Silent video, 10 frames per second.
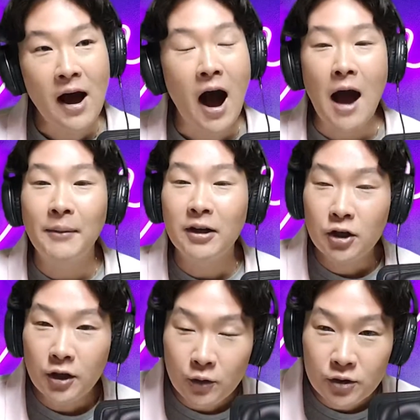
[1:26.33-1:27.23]
I'm
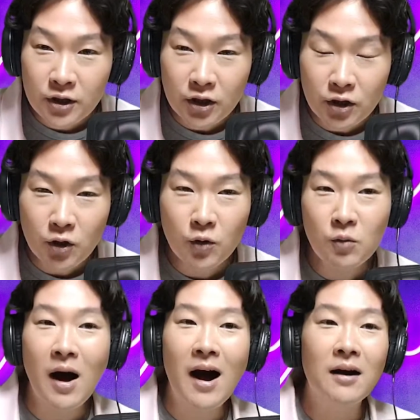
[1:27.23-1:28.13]
accusing
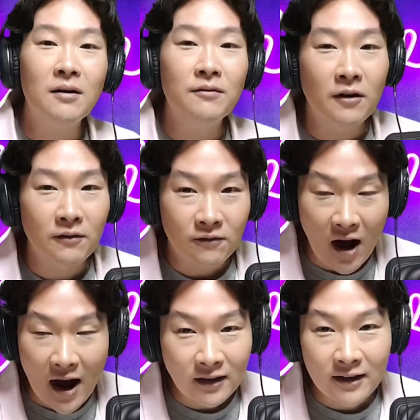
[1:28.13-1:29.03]
you of
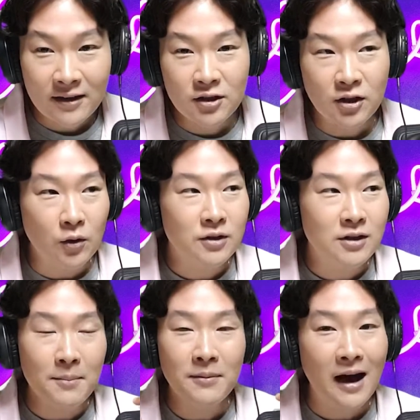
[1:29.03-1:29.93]
violence. So
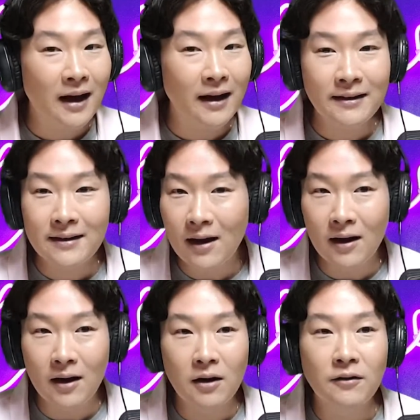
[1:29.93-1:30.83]
some kind
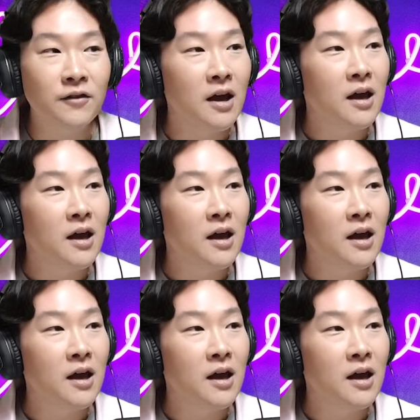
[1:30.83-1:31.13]
of